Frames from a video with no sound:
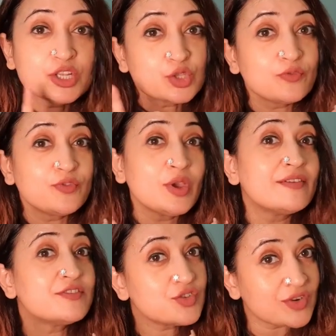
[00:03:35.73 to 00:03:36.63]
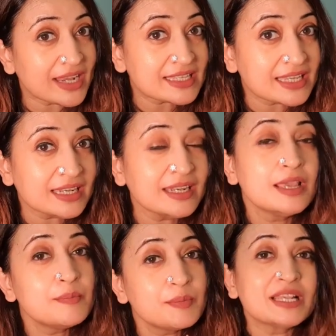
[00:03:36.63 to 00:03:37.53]
So if you have dry skin
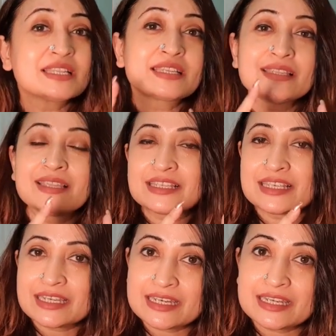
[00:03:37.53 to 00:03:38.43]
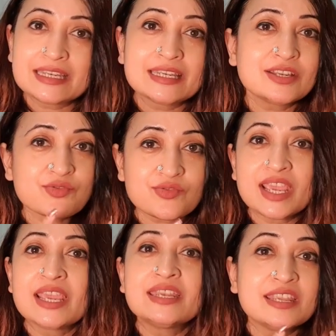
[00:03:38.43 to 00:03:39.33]
plus skin that's irritated,
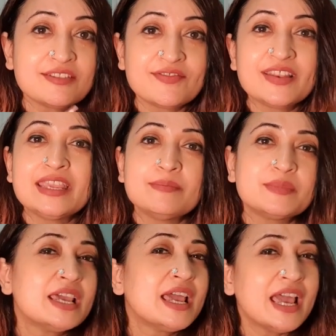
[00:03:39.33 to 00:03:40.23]
red, inflamed,